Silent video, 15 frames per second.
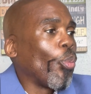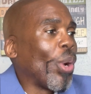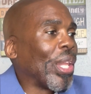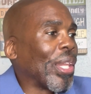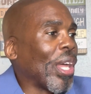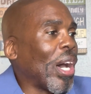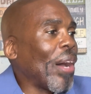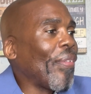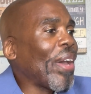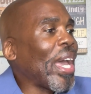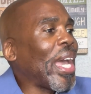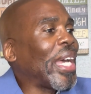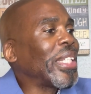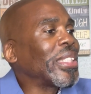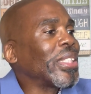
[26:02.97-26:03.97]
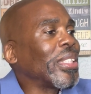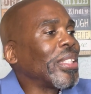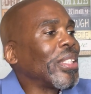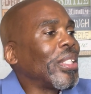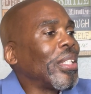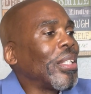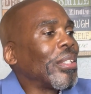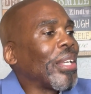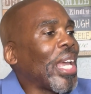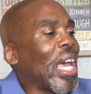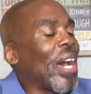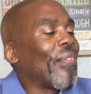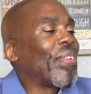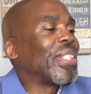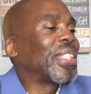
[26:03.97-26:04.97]
when love has to
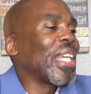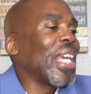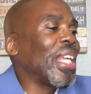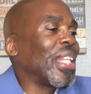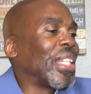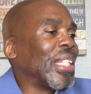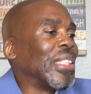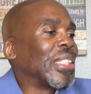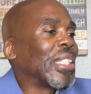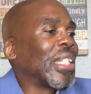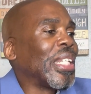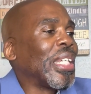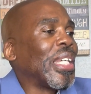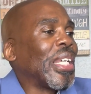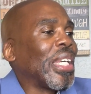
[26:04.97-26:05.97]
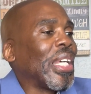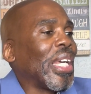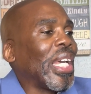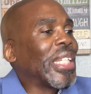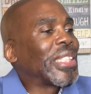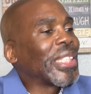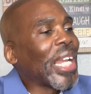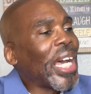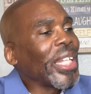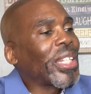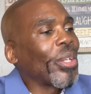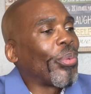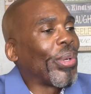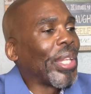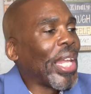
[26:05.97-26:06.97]
have its endings, it's not
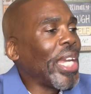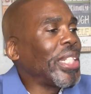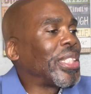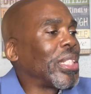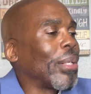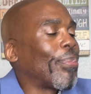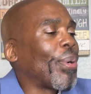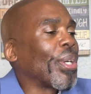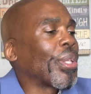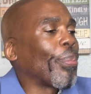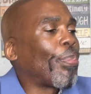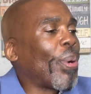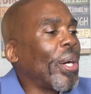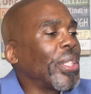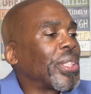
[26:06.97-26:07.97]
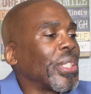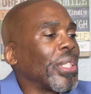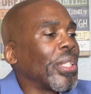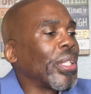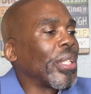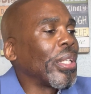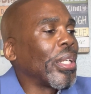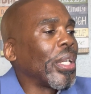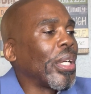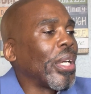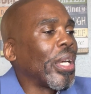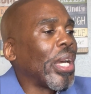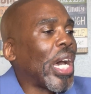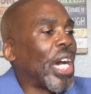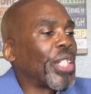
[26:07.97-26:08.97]
the relationship or the person
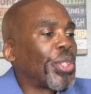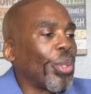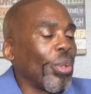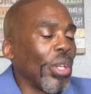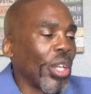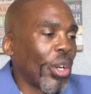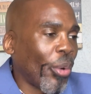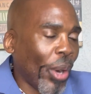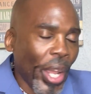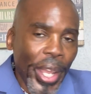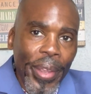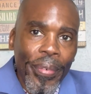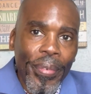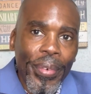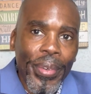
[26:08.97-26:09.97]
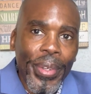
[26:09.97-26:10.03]
I truly crave.